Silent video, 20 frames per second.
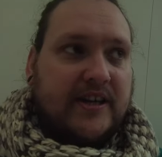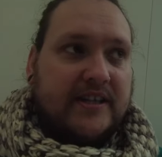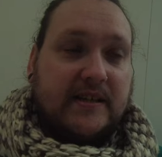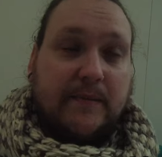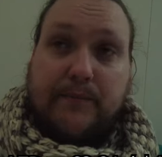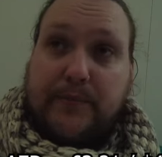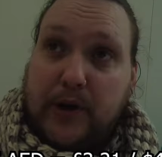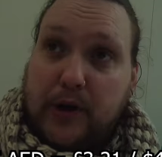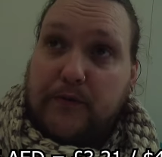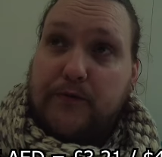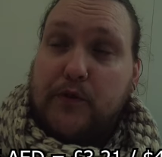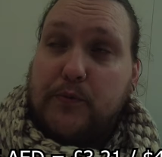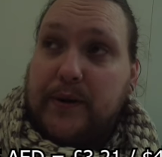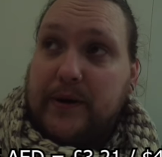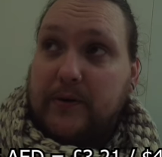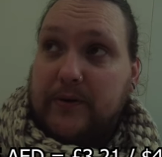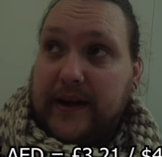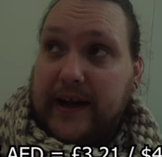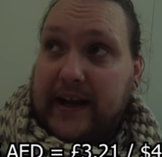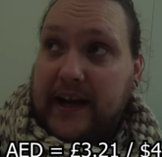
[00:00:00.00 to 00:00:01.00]
It's a beautiful
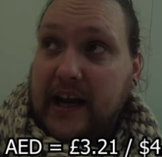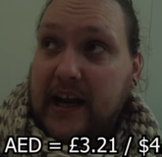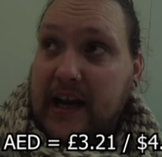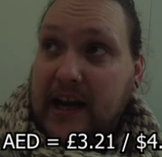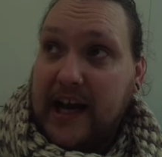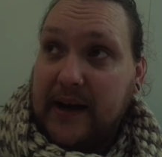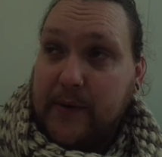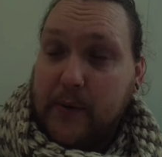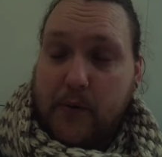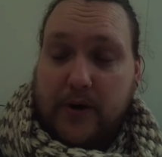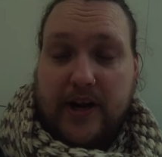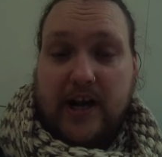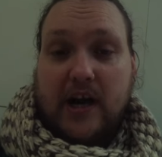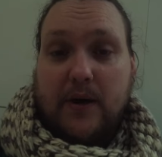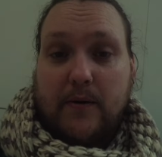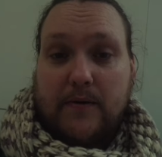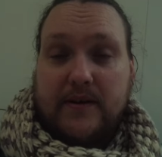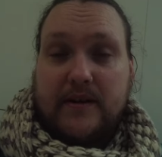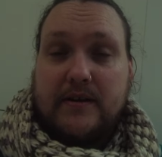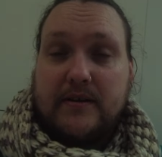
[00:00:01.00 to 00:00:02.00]
building and we want to
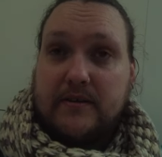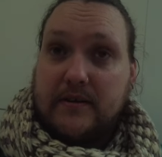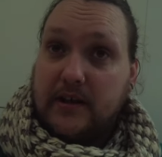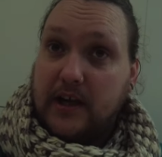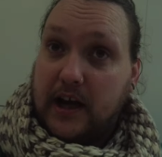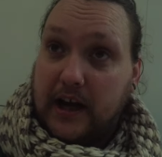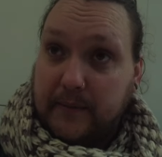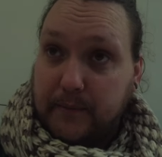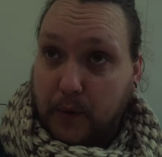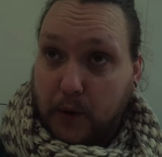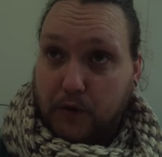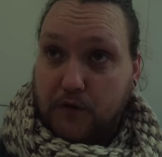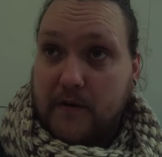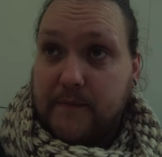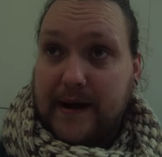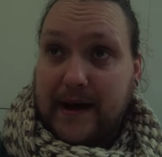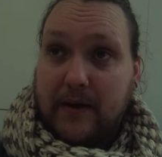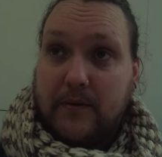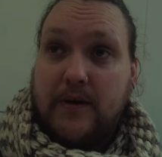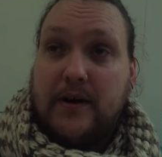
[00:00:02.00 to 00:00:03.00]
go and learn more
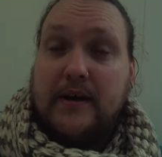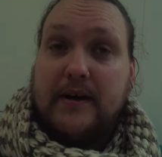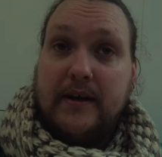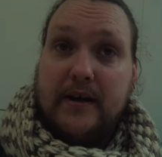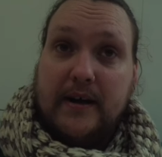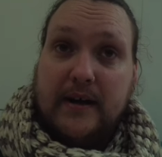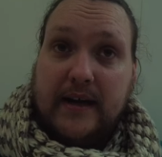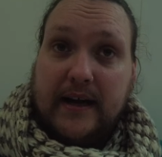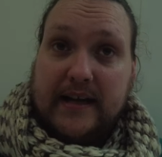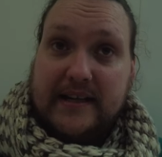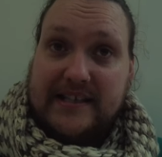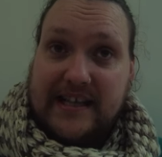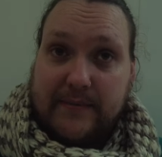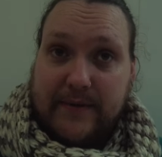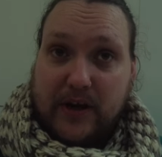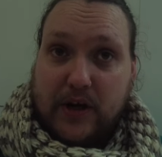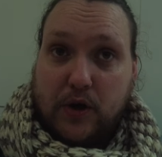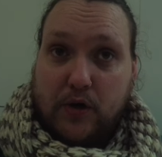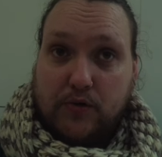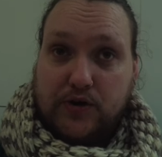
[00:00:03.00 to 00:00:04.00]
about
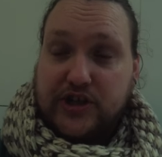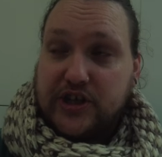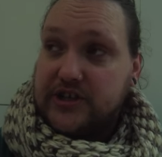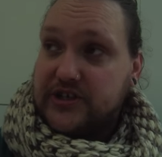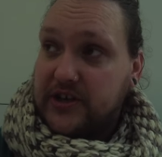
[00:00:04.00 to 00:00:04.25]
Islamic culture.